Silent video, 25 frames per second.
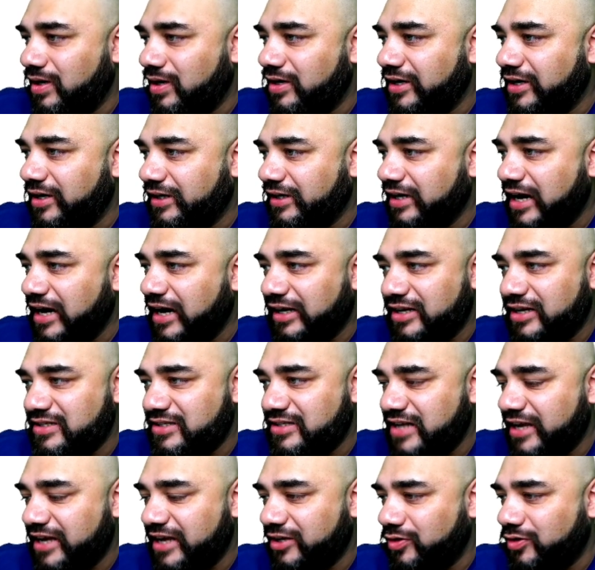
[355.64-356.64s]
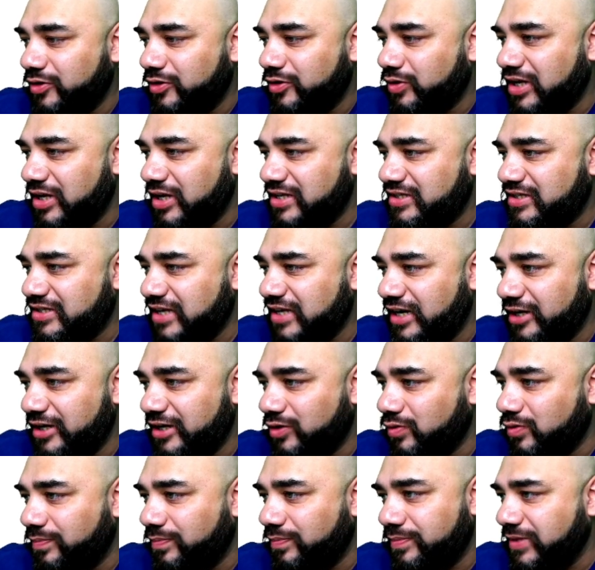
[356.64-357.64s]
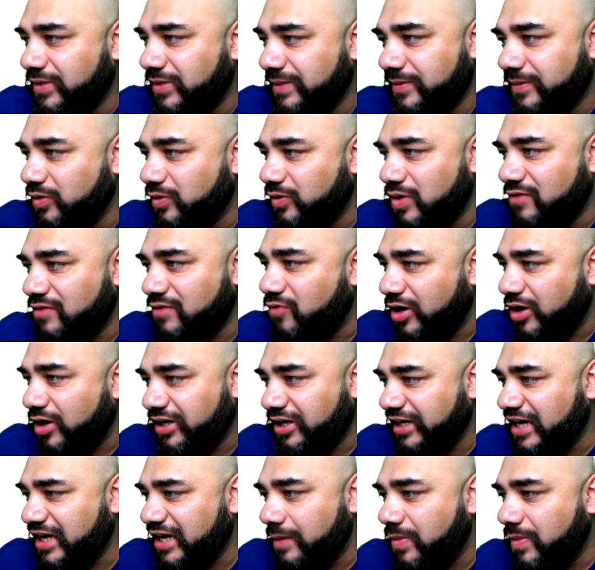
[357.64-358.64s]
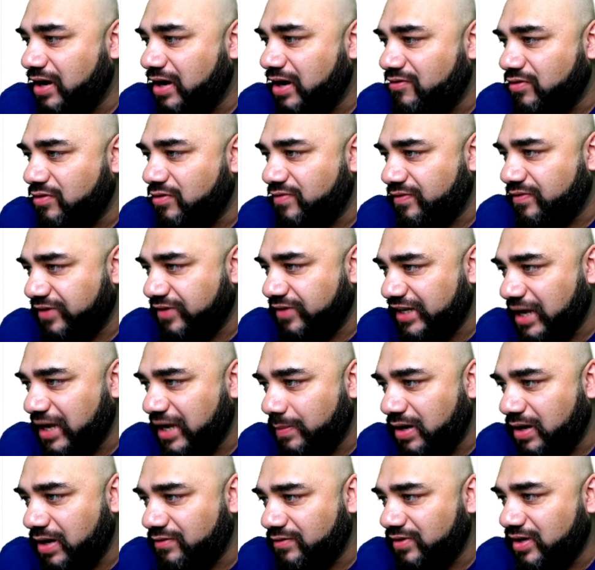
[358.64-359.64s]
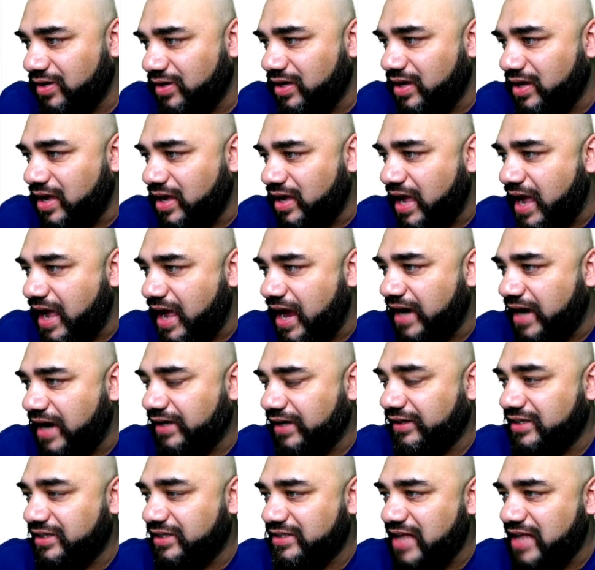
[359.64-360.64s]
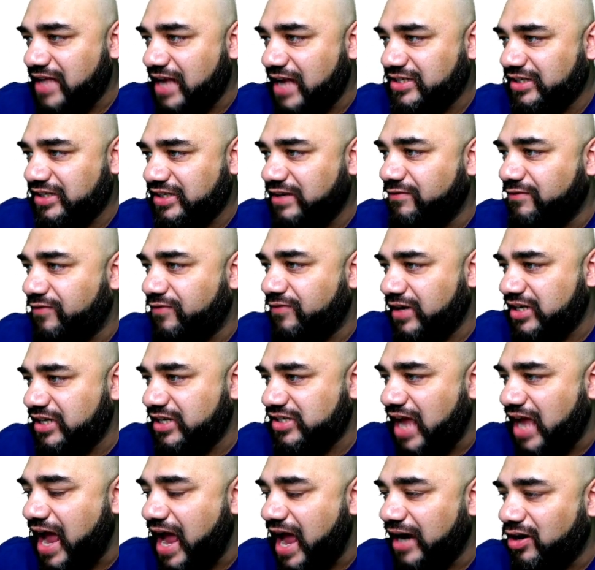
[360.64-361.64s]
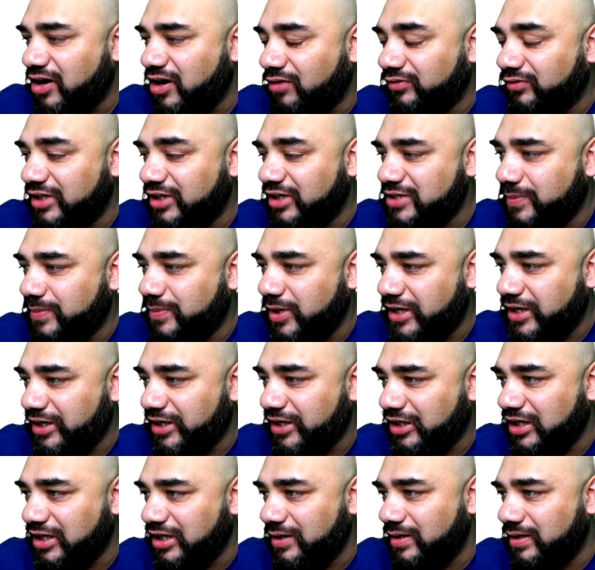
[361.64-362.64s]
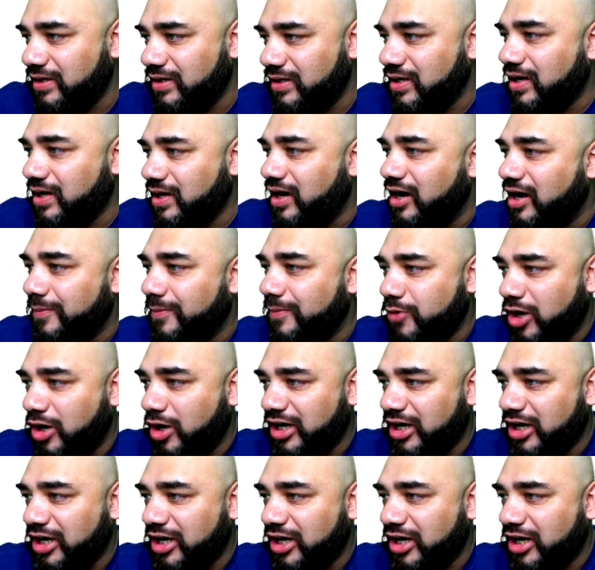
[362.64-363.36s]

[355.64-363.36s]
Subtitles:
elders. You can sell it to people who are 40 above or 50 above. And this is actually a fresh ad of this particular product,